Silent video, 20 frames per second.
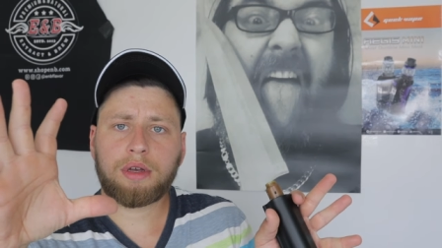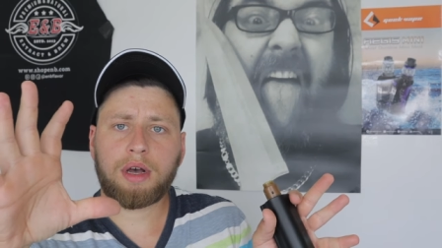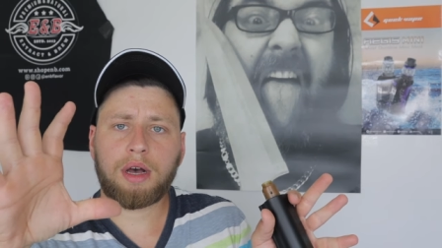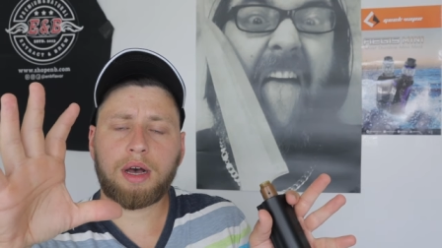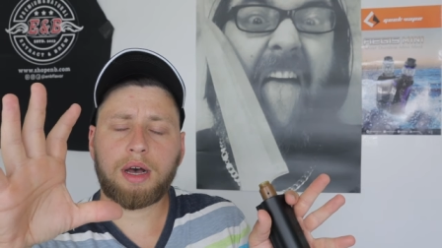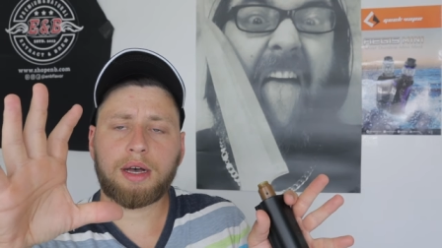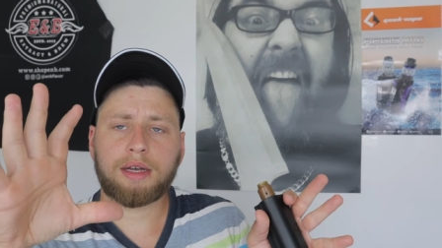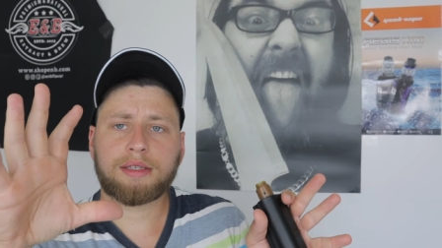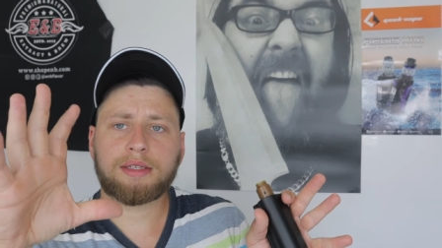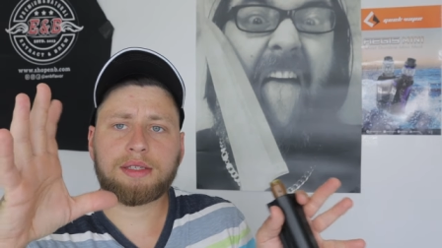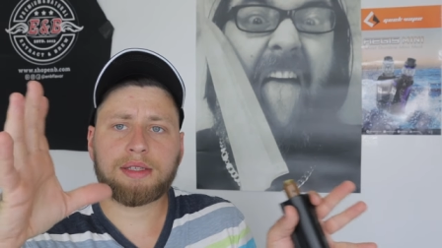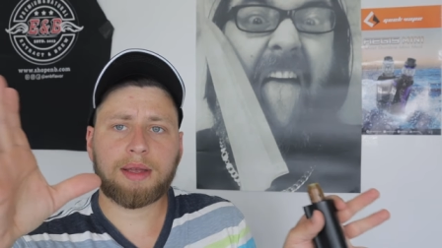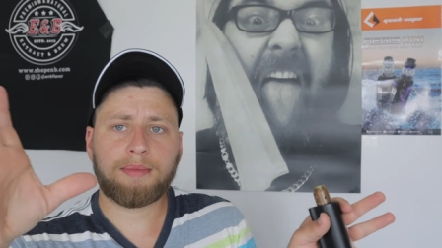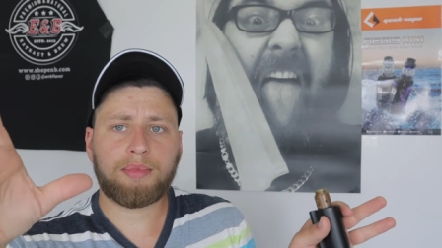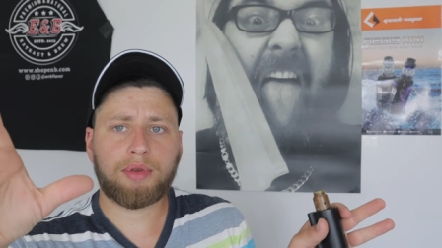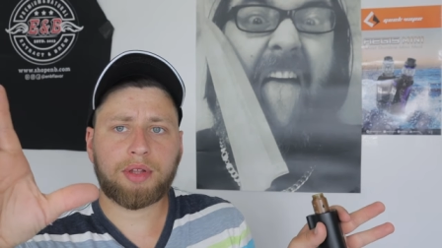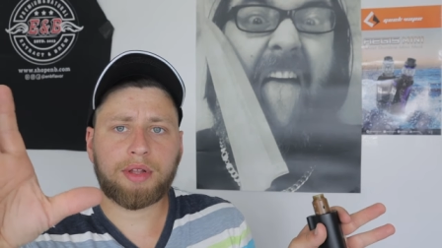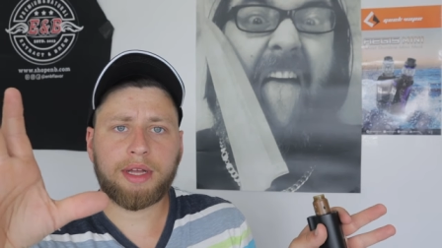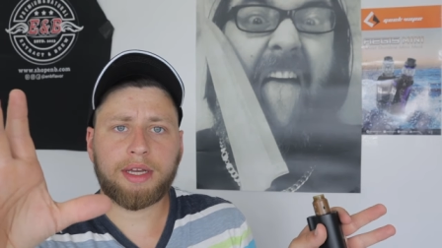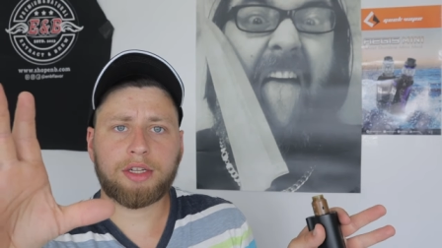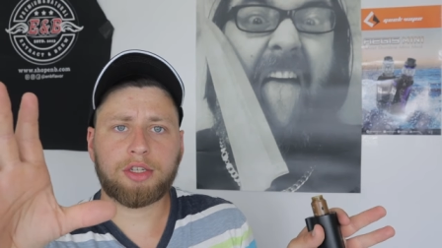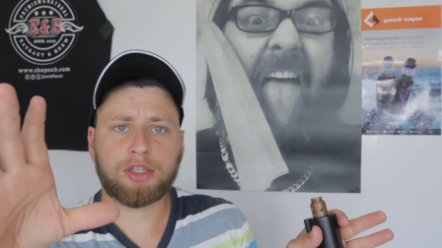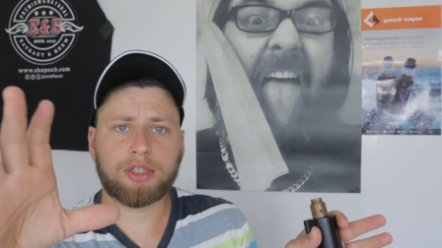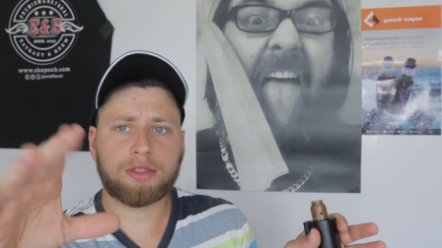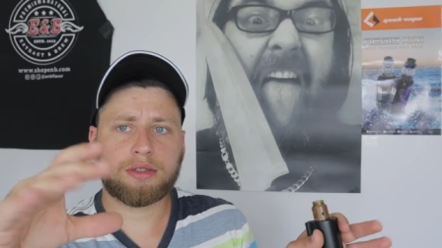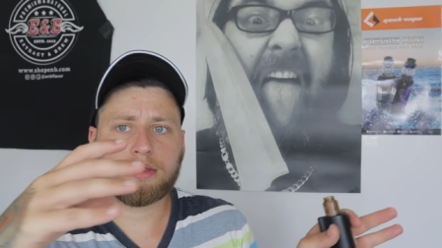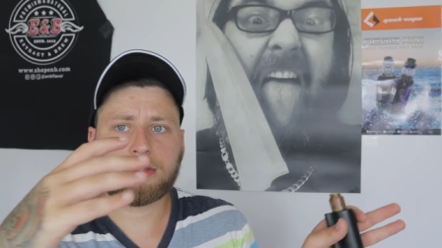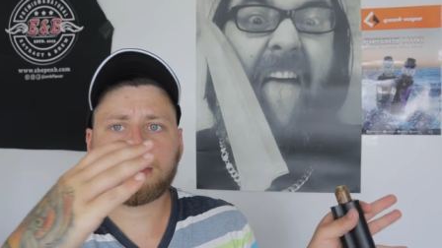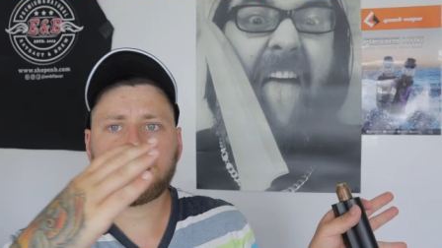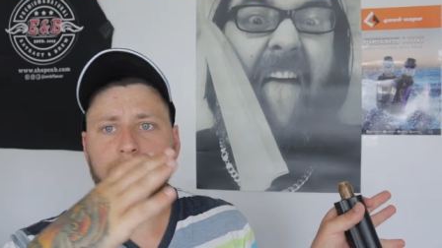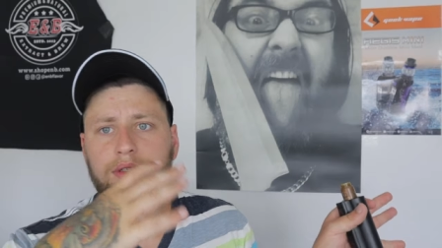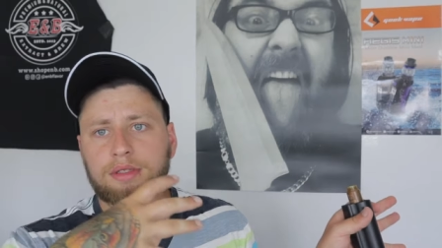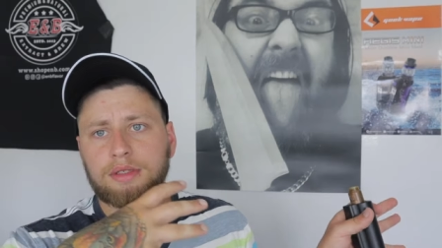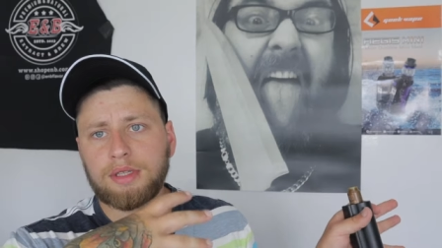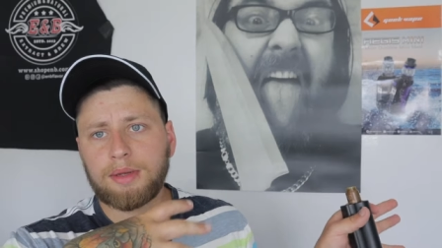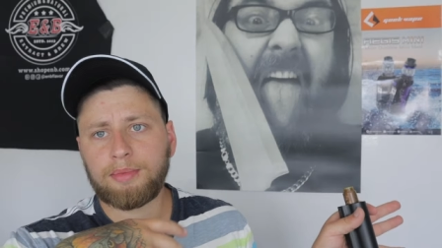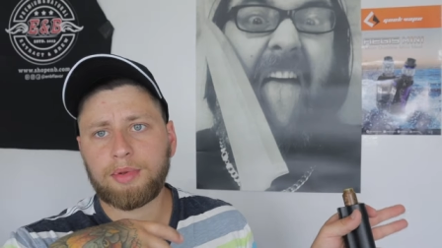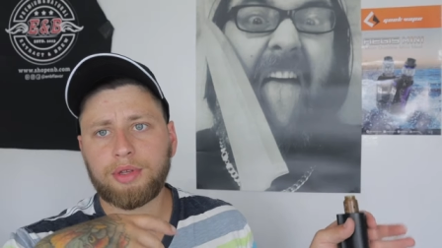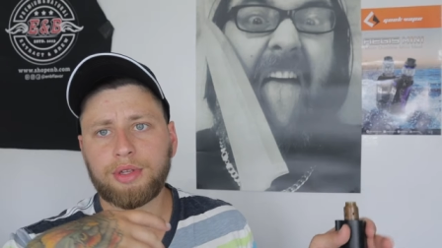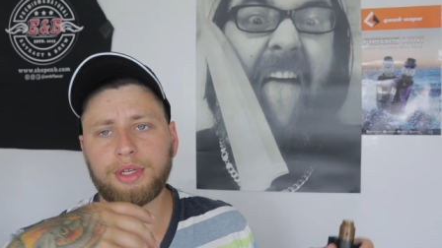uh, stipulations,
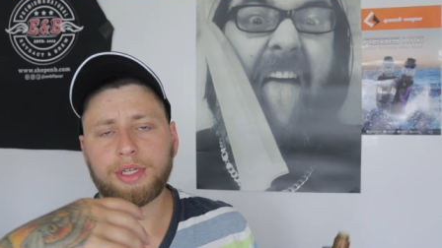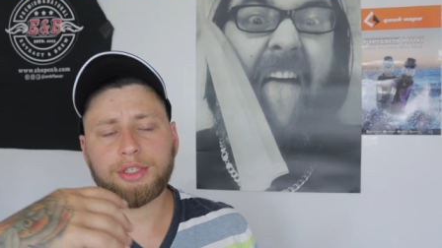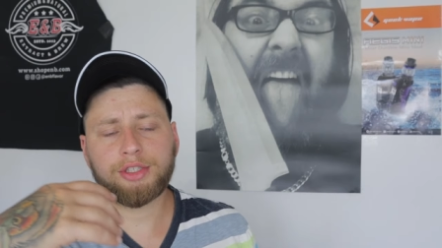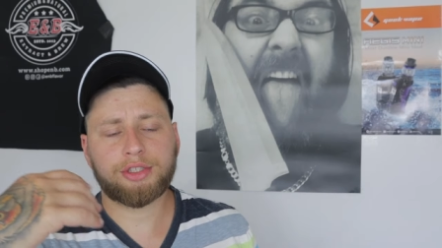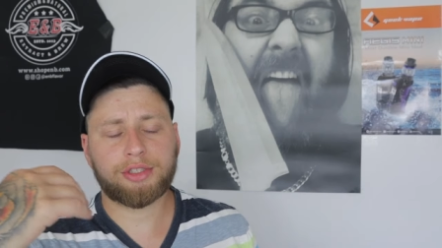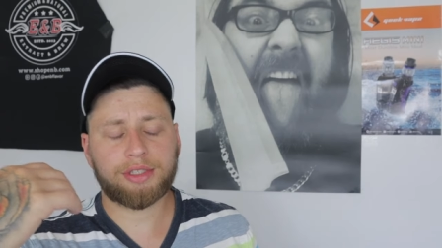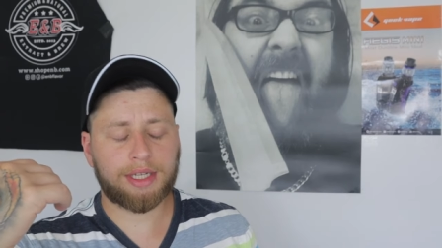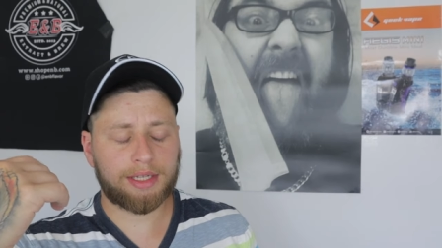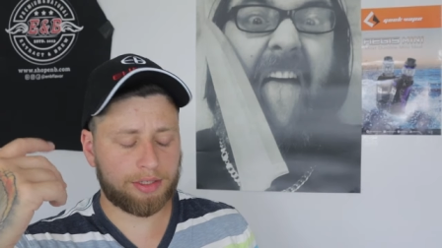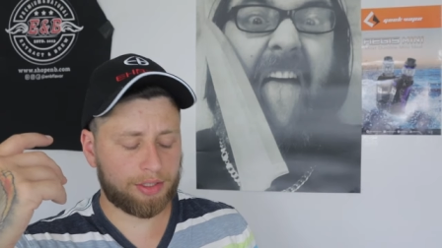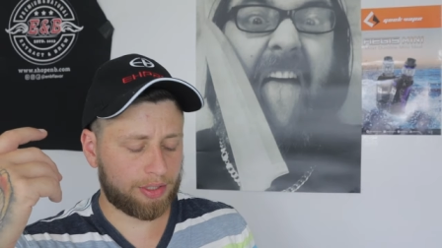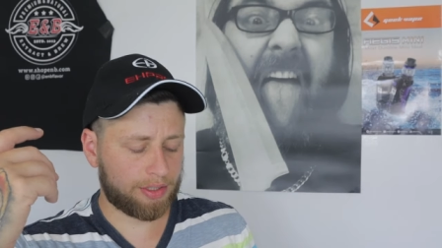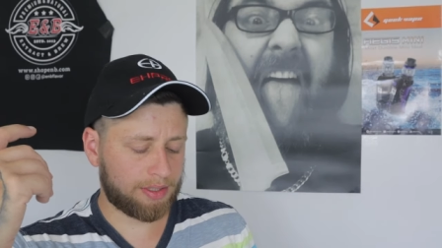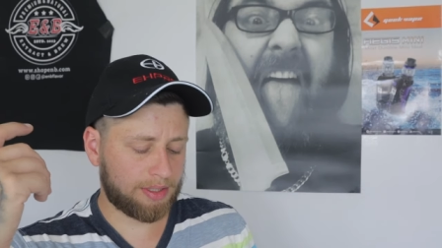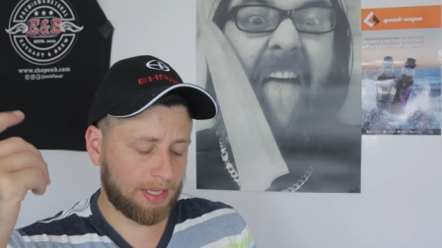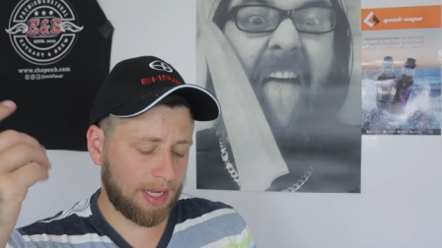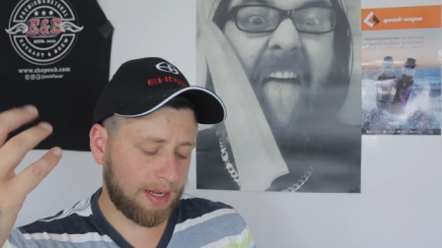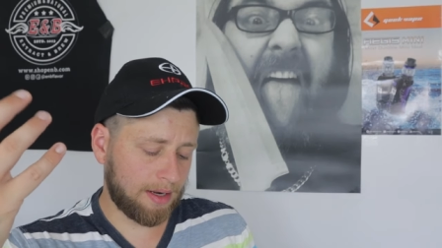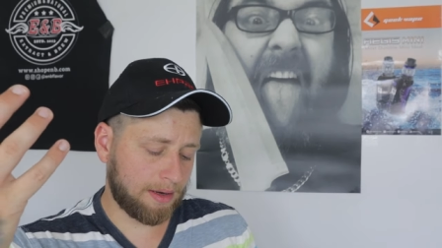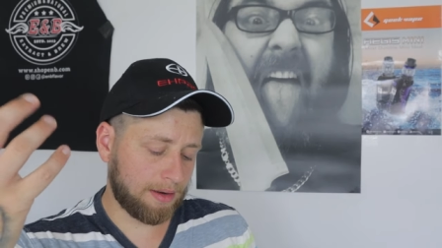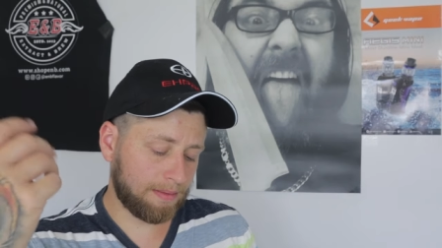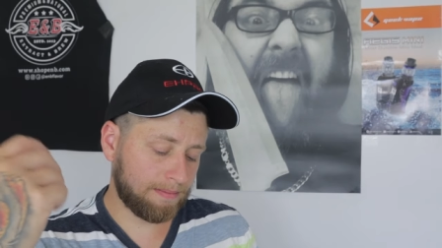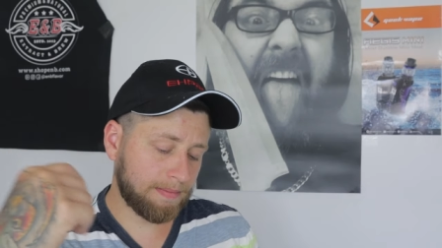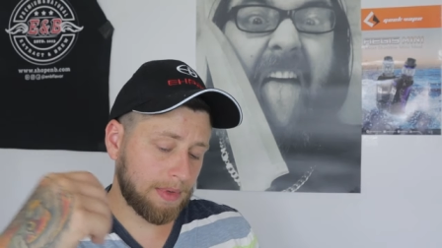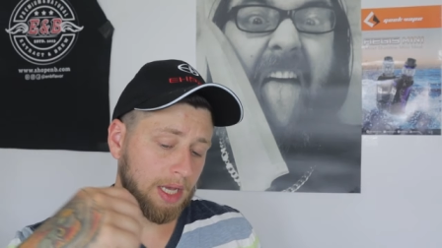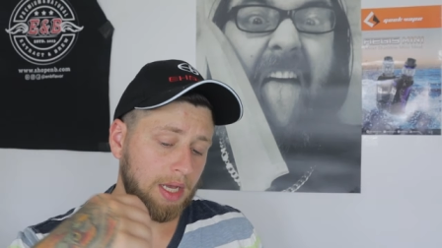stipulations I just stated.